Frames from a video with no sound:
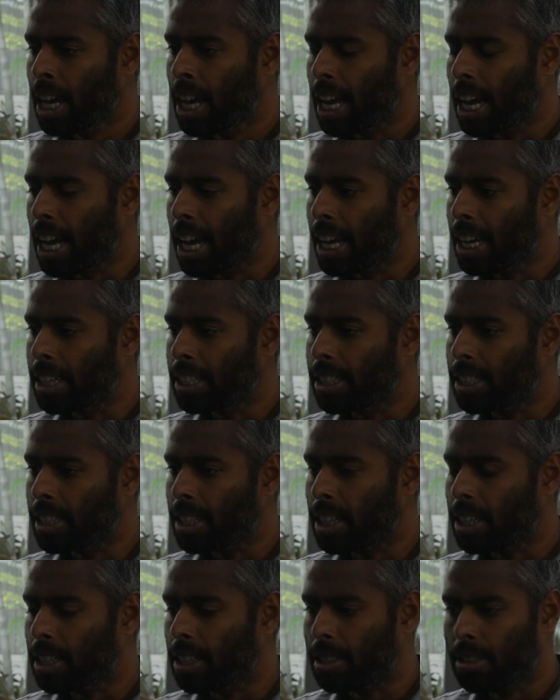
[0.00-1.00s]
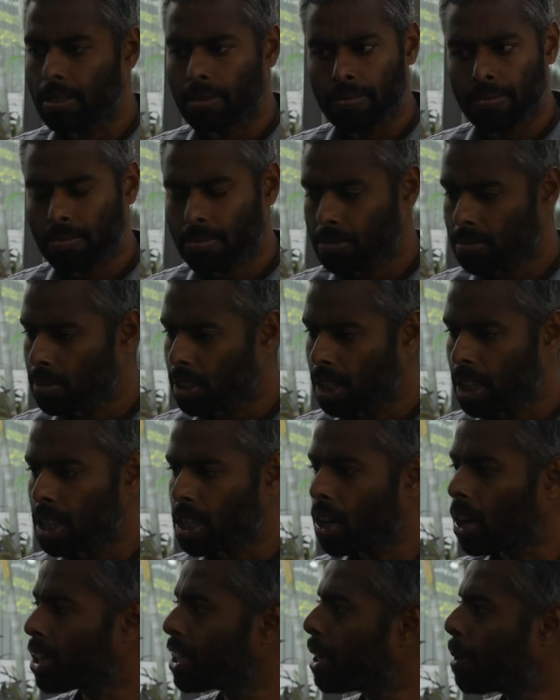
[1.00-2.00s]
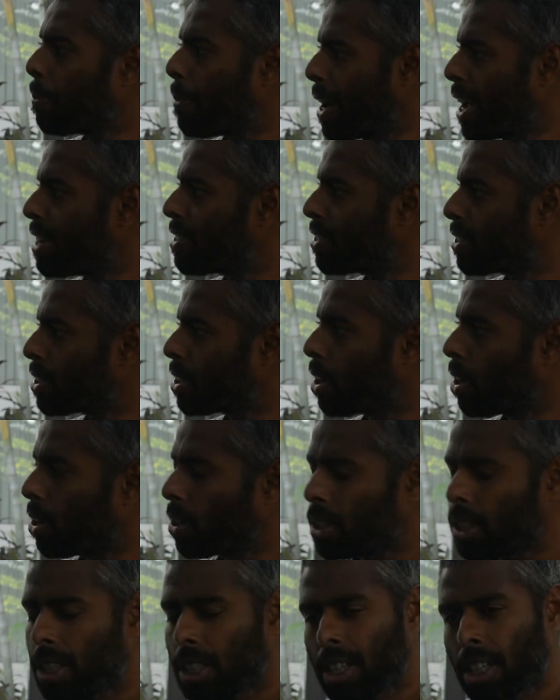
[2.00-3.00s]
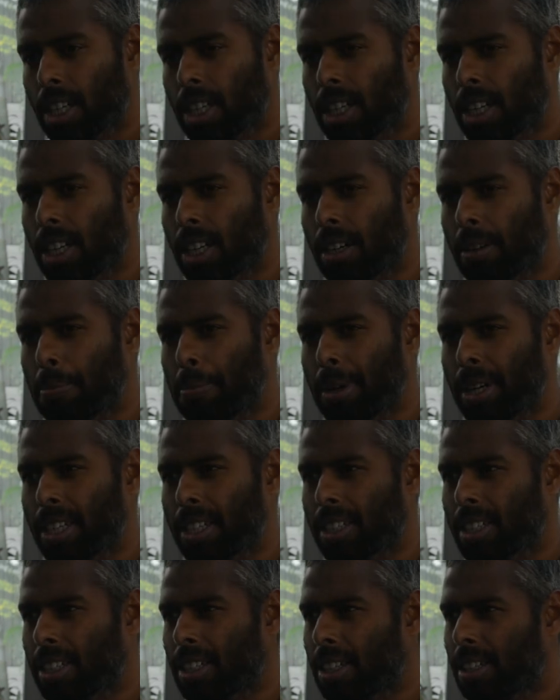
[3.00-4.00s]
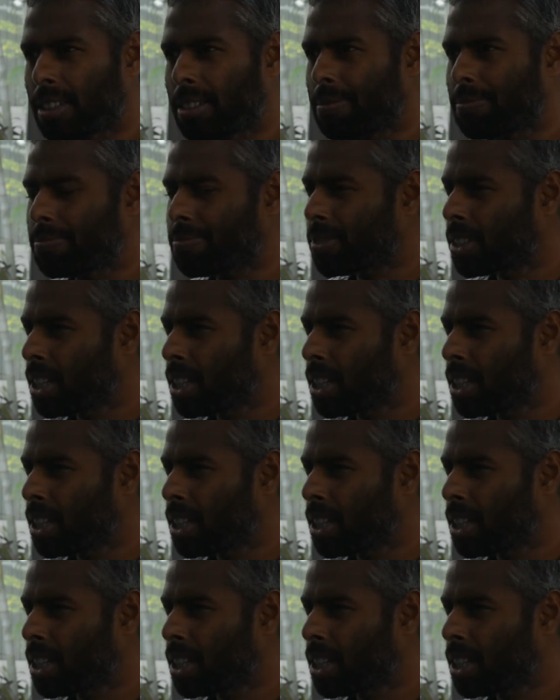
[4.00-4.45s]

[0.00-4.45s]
And uh, not a bad start, uh, but um,